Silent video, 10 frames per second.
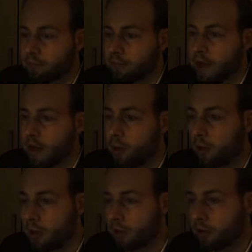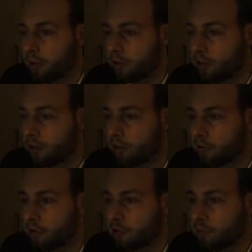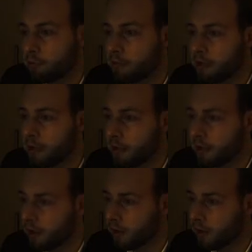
Now, no surviving human being